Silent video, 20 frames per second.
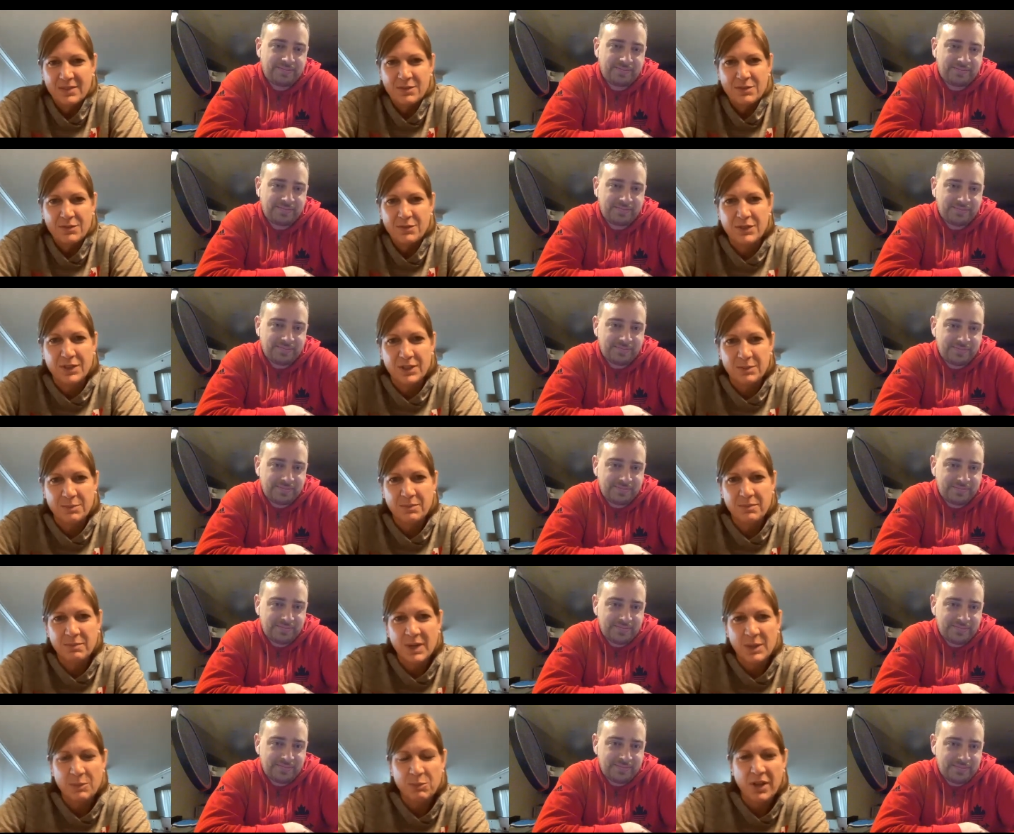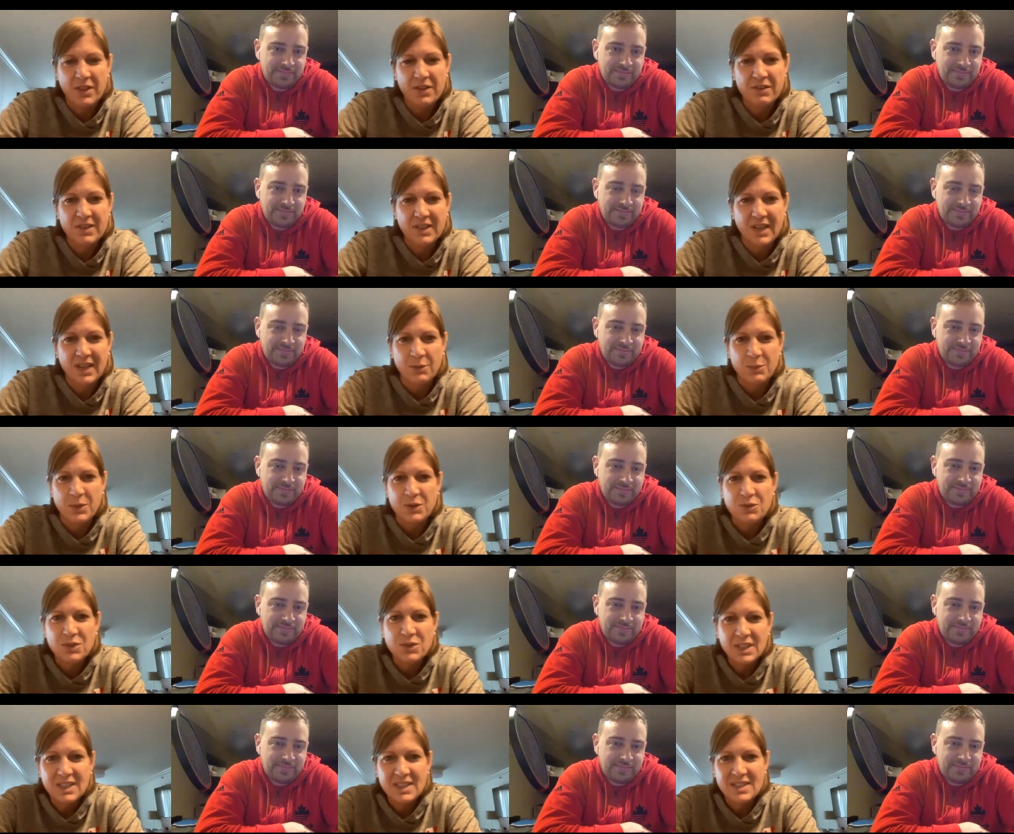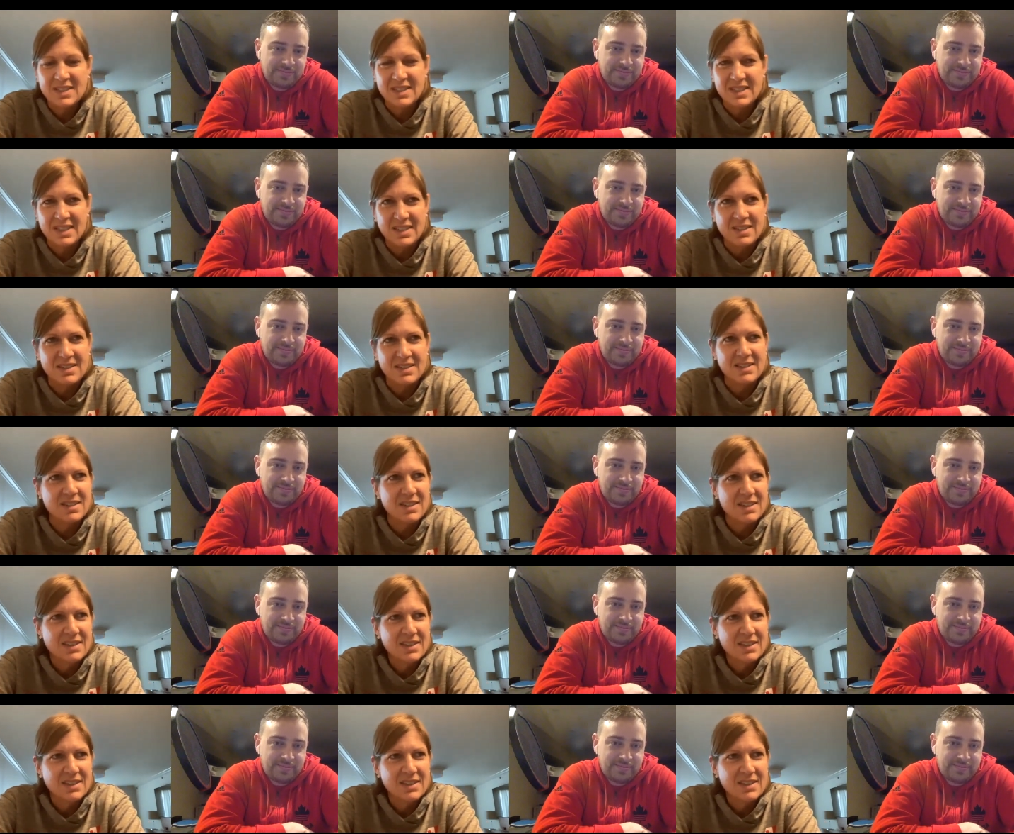Speaker 1: for my brother and i we really didn't